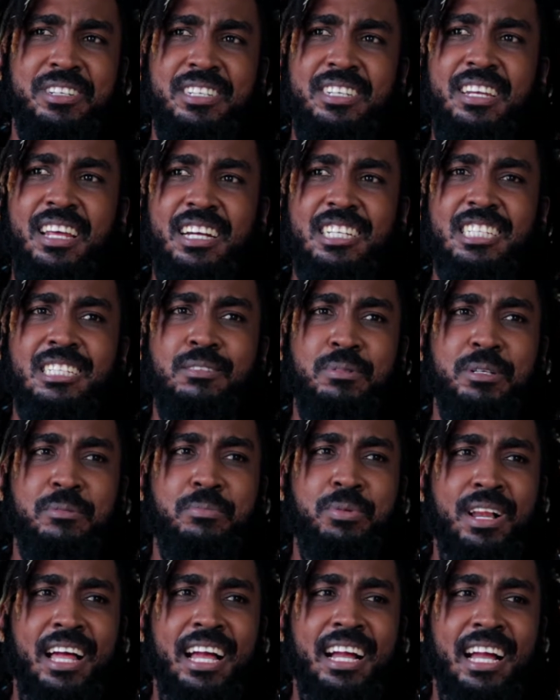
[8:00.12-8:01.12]
nice
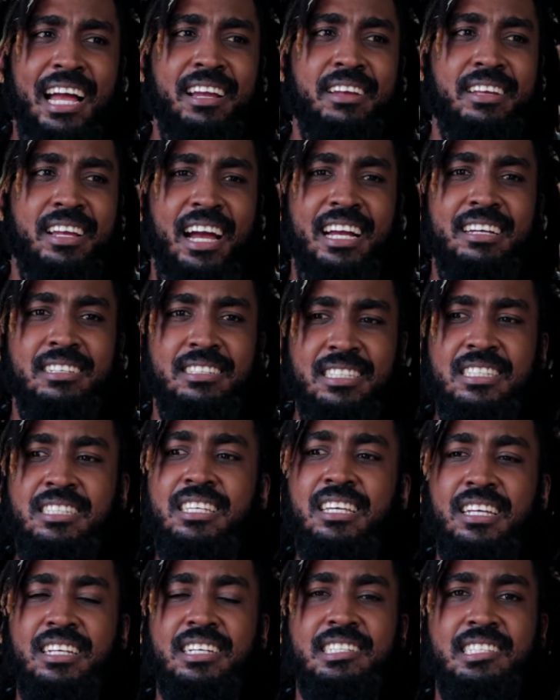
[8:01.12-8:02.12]
people. Like I
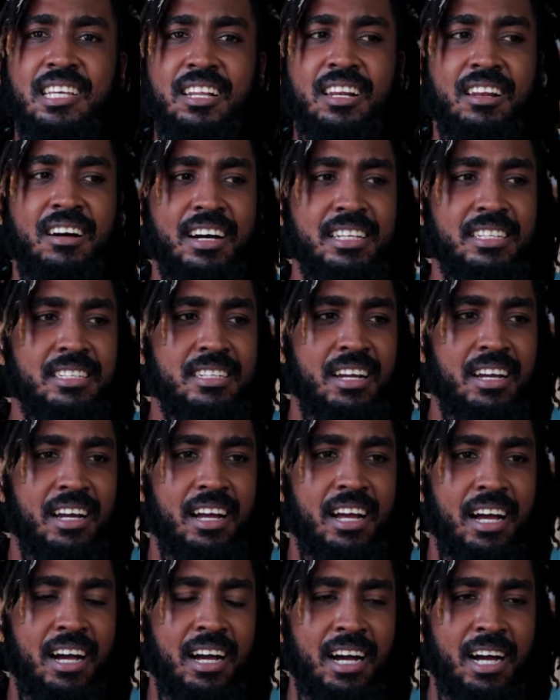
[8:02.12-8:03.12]
say this a lot.
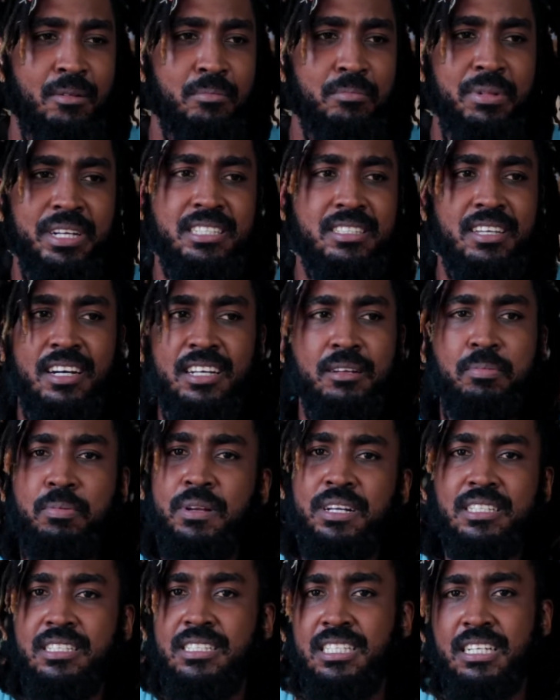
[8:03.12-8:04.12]
Based on the
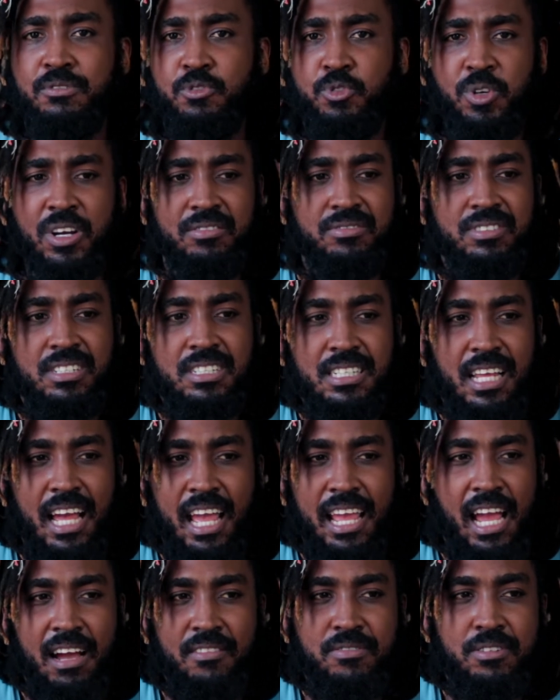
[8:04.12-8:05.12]
places I've traveled,
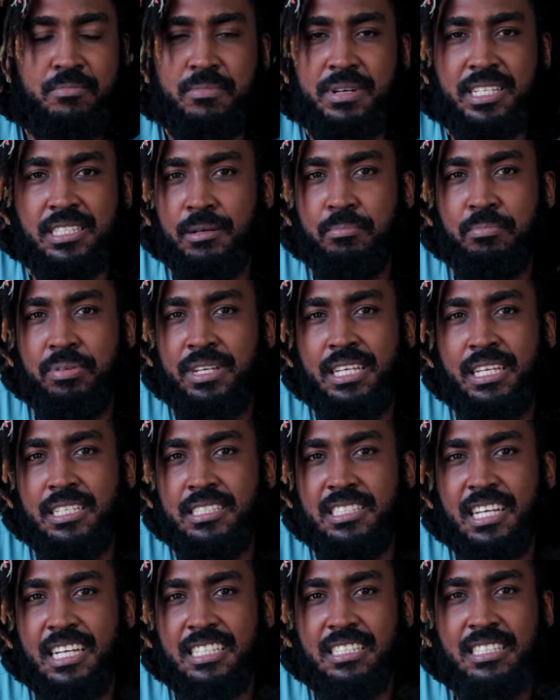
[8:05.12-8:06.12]
I haven't met a
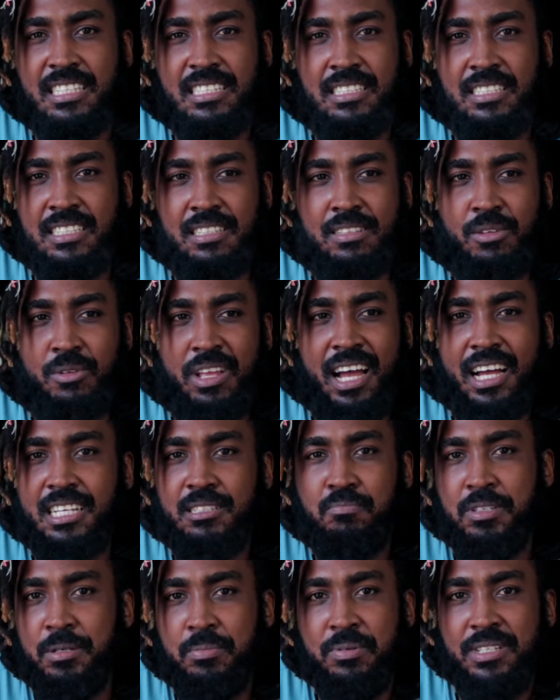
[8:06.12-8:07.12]
place that
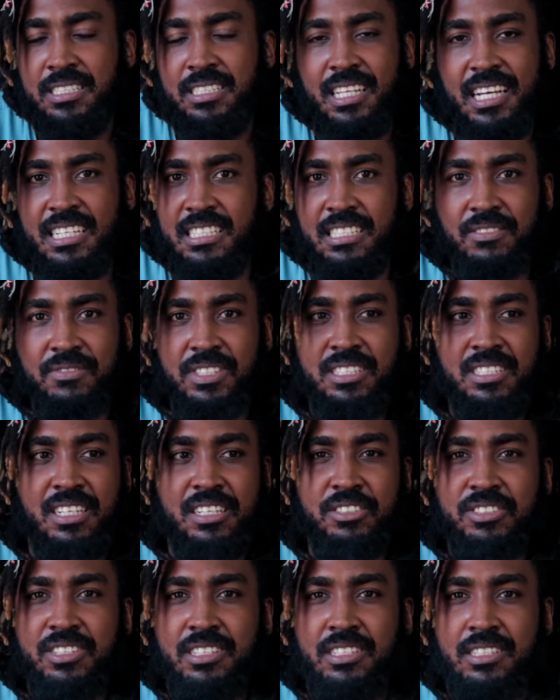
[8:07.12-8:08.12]
has people as nice as
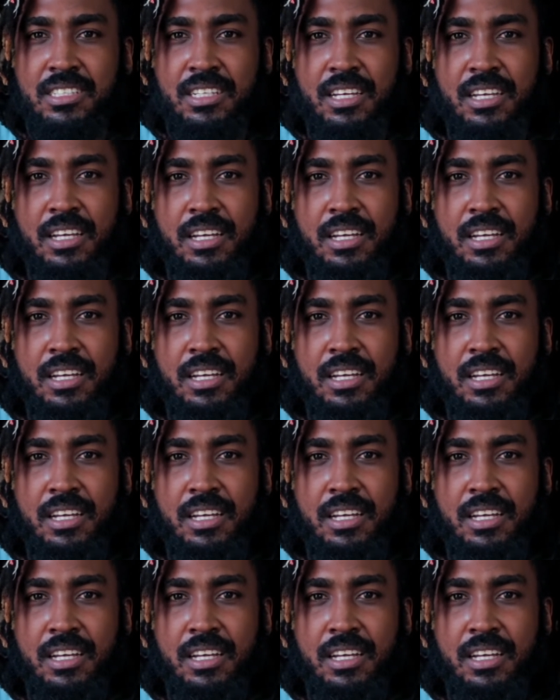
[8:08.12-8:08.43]
Vincentians.